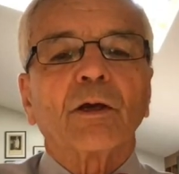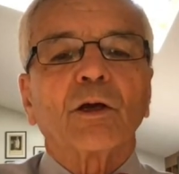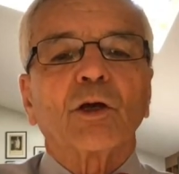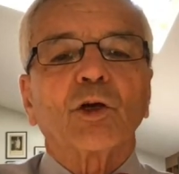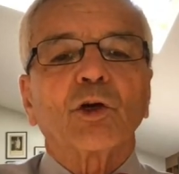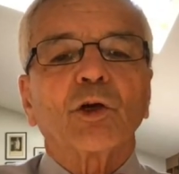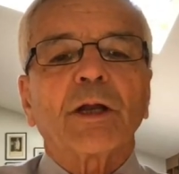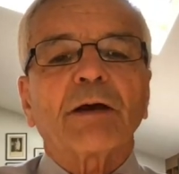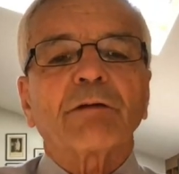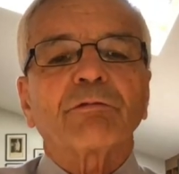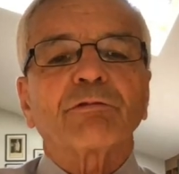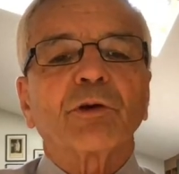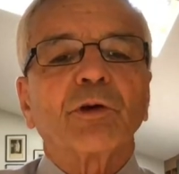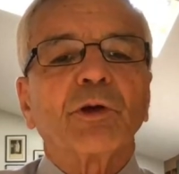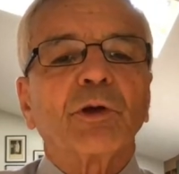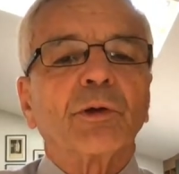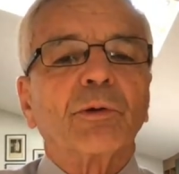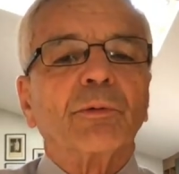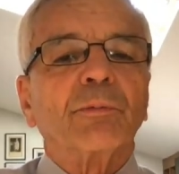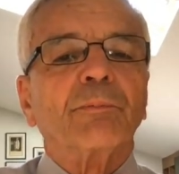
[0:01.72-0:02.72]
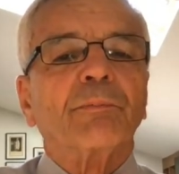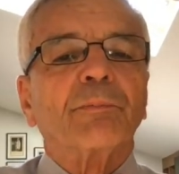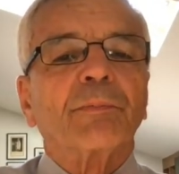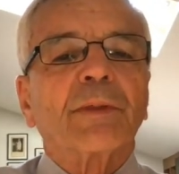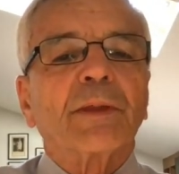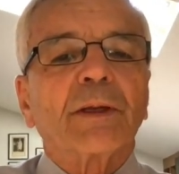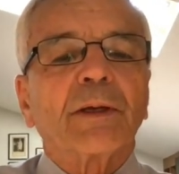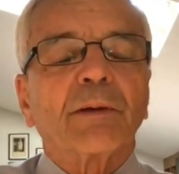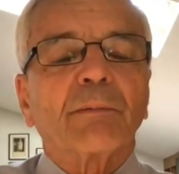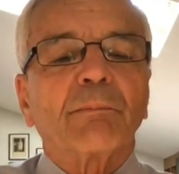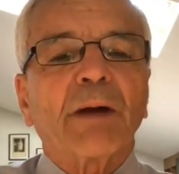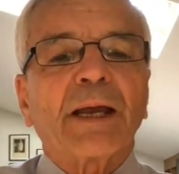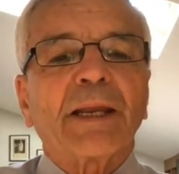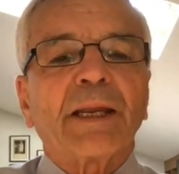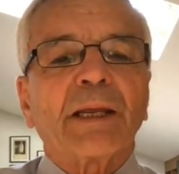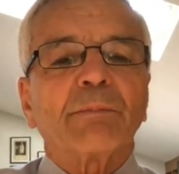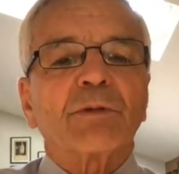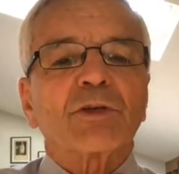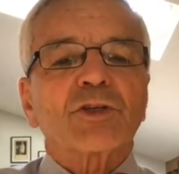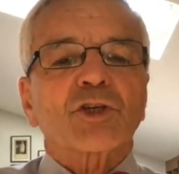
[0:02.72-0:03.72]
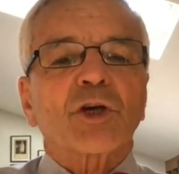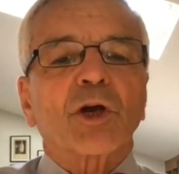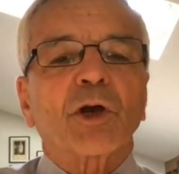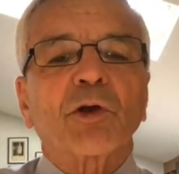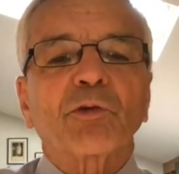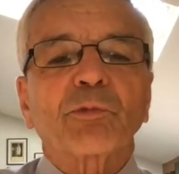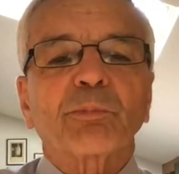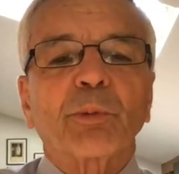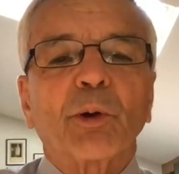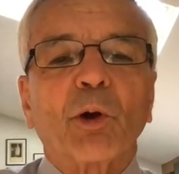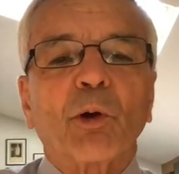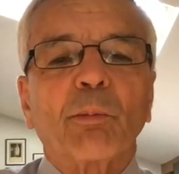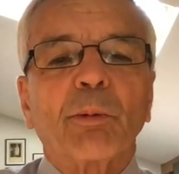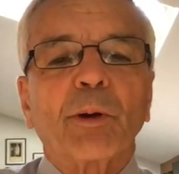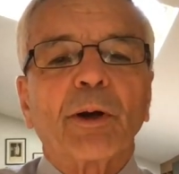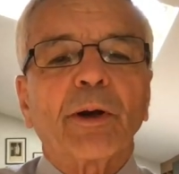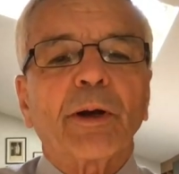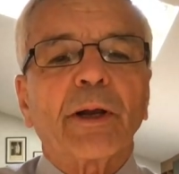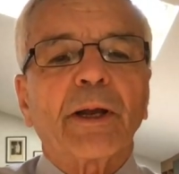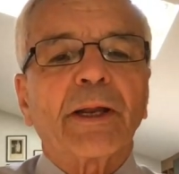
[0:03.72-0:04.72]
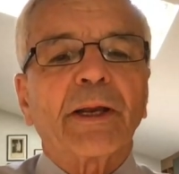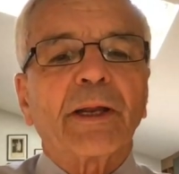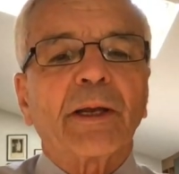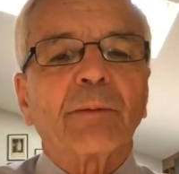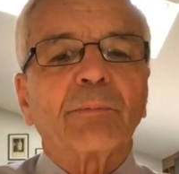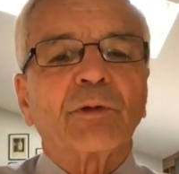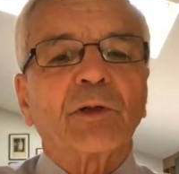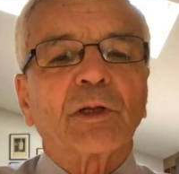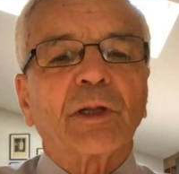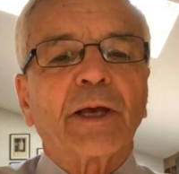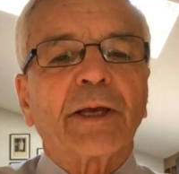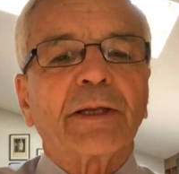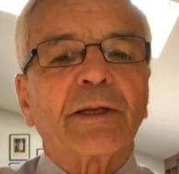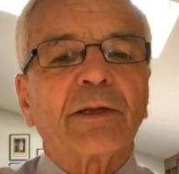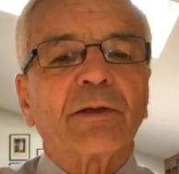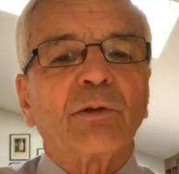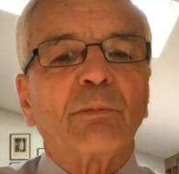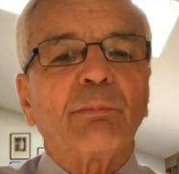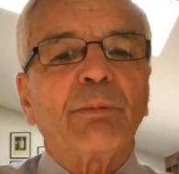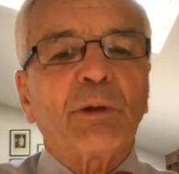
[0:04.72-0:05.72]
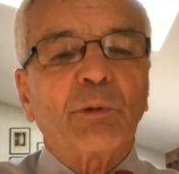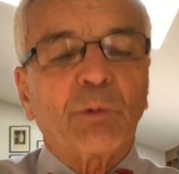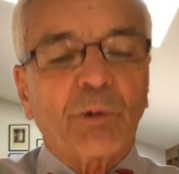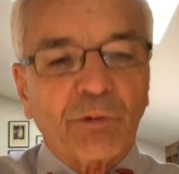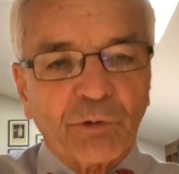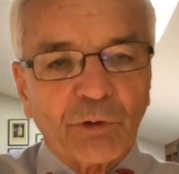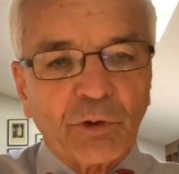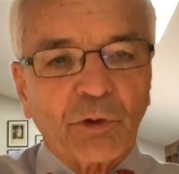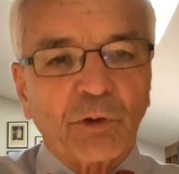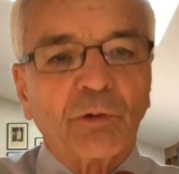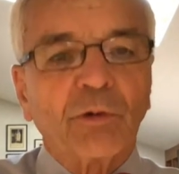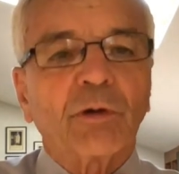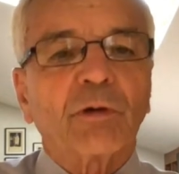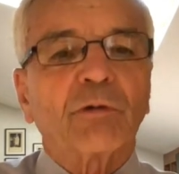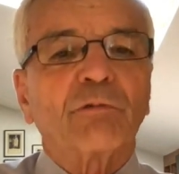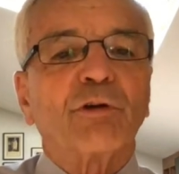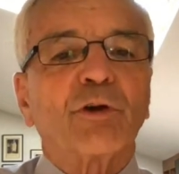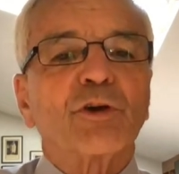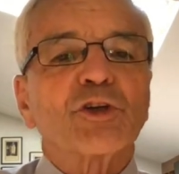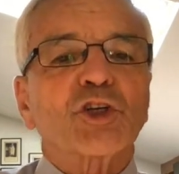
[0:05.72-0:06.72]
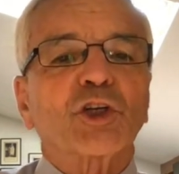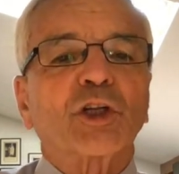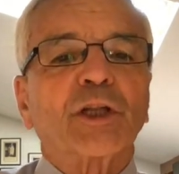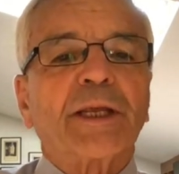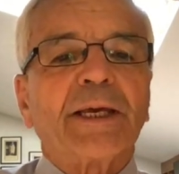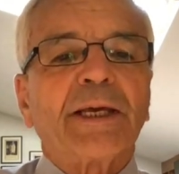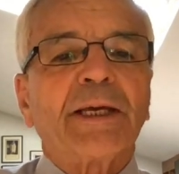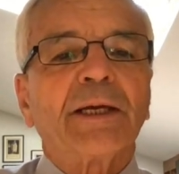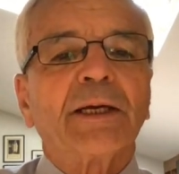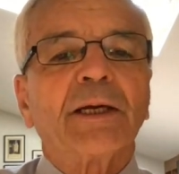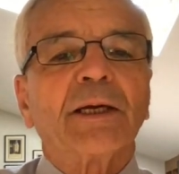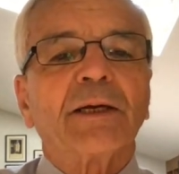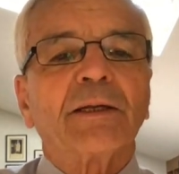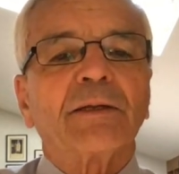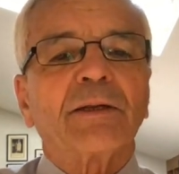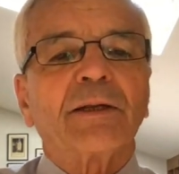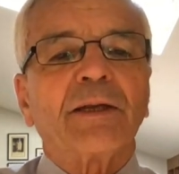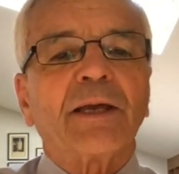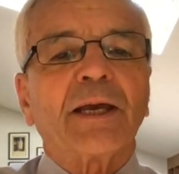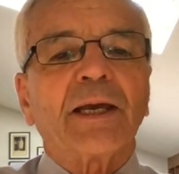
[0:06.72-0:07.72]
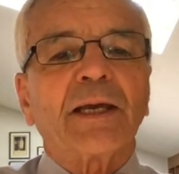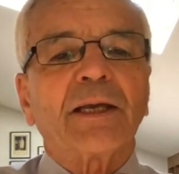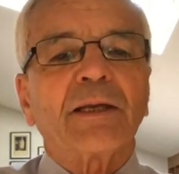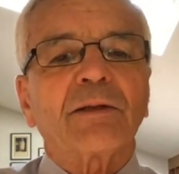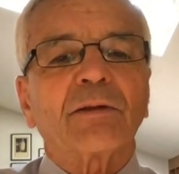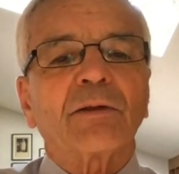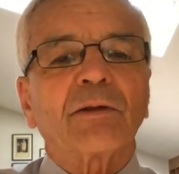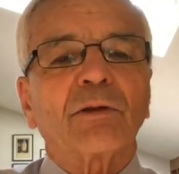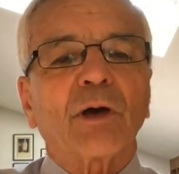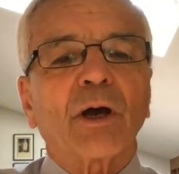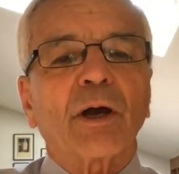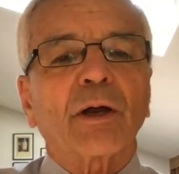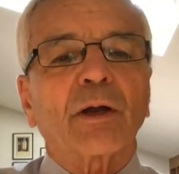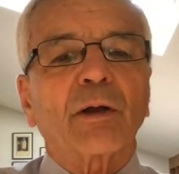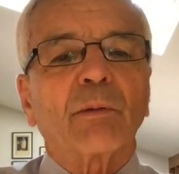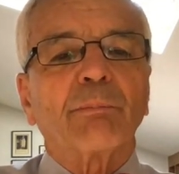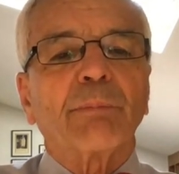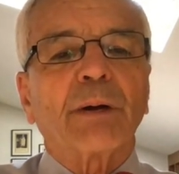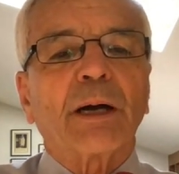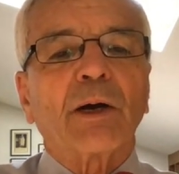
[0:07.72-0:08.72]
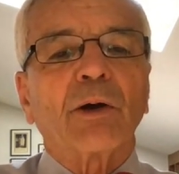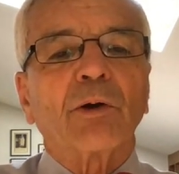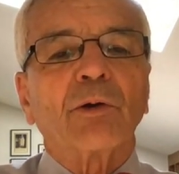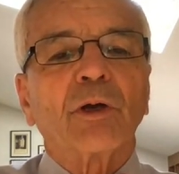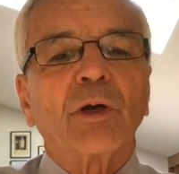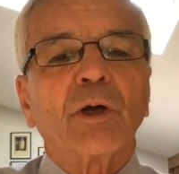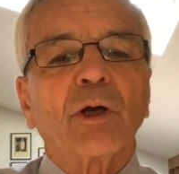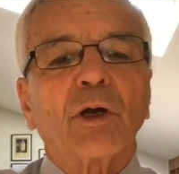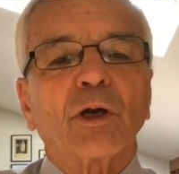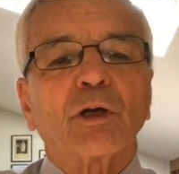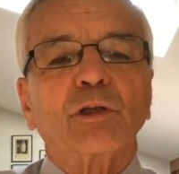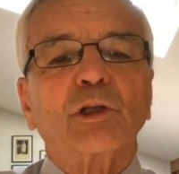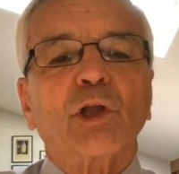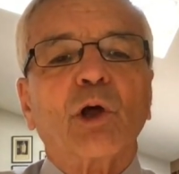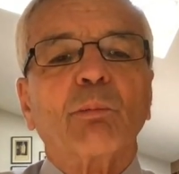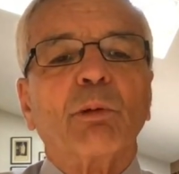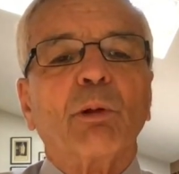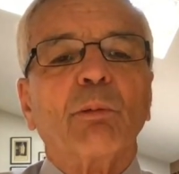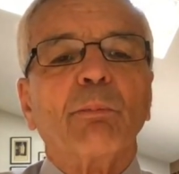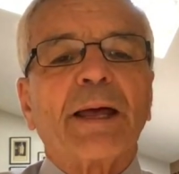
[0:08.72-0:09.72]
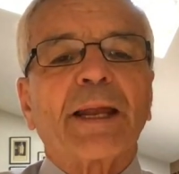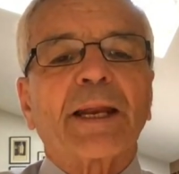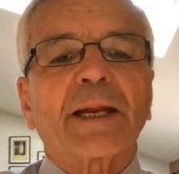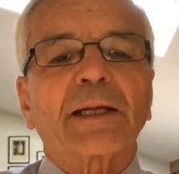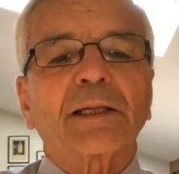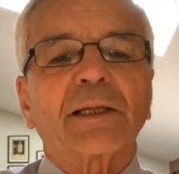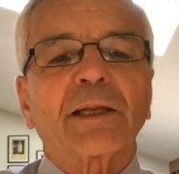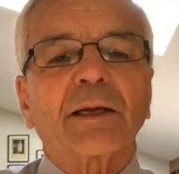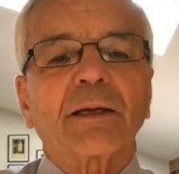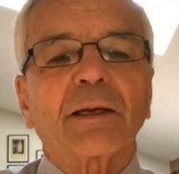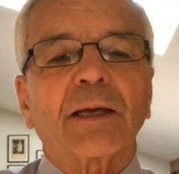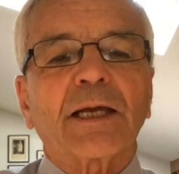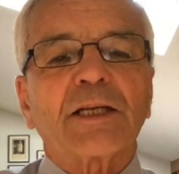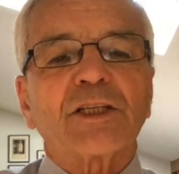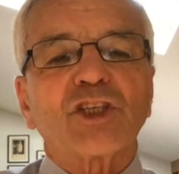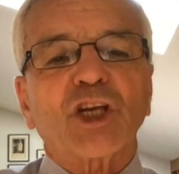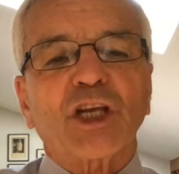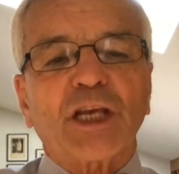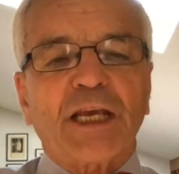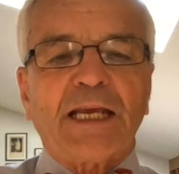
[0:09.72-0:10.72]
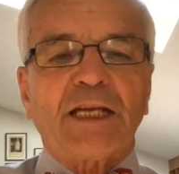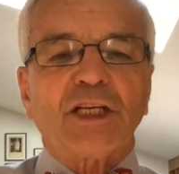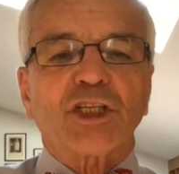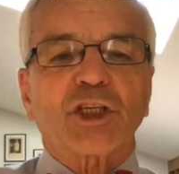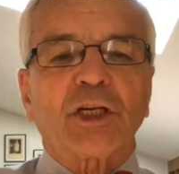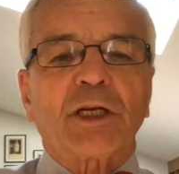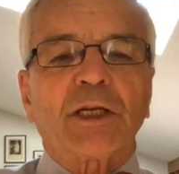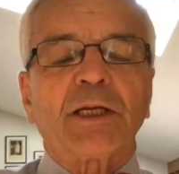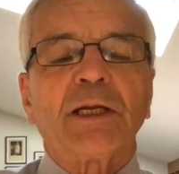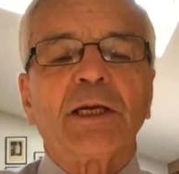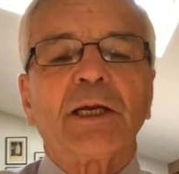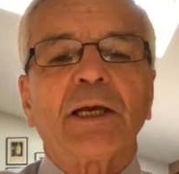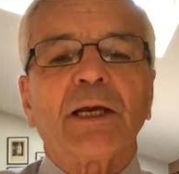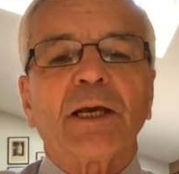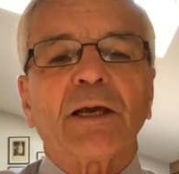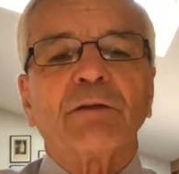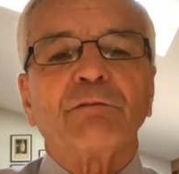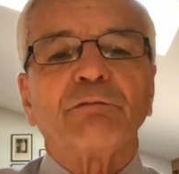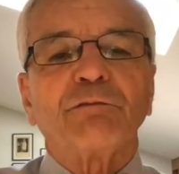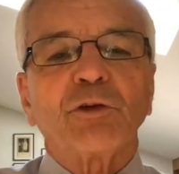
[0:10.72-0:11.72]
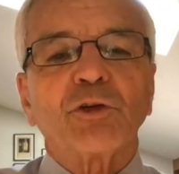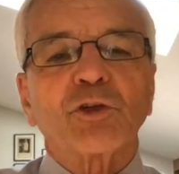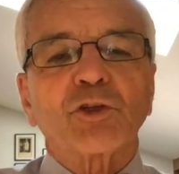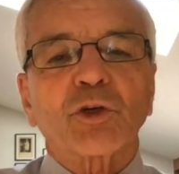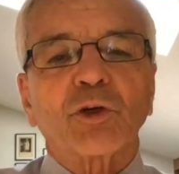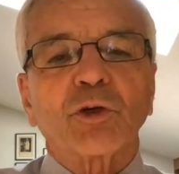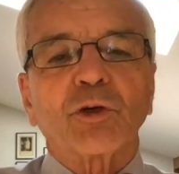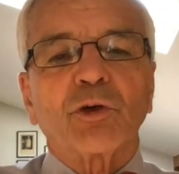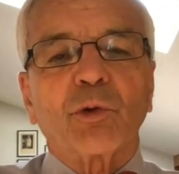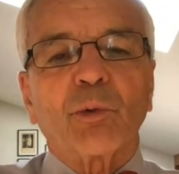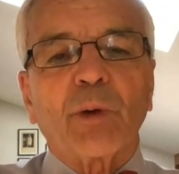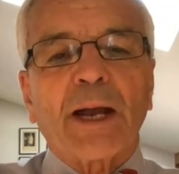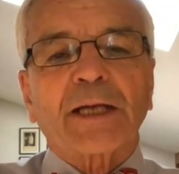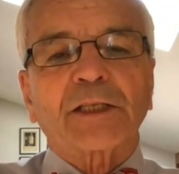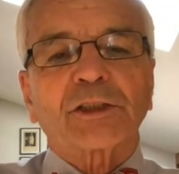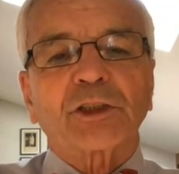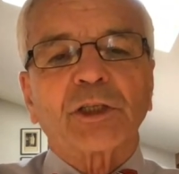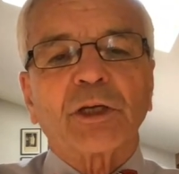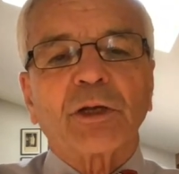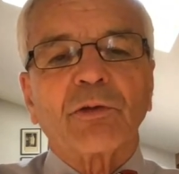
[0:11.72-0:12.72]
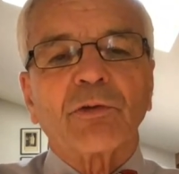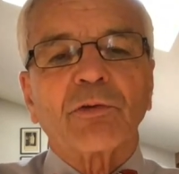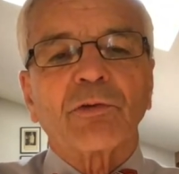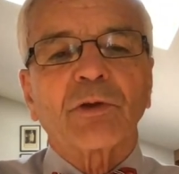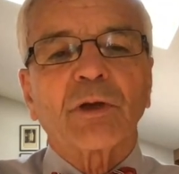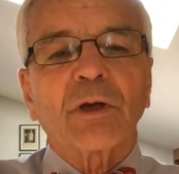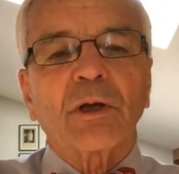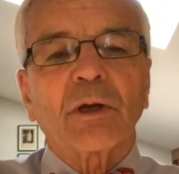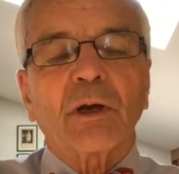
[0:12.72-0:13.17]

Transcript: Good afternoon. My name is Charles Prober, and I'm delighted to be with you virtually today to talk about global medical education and future directions.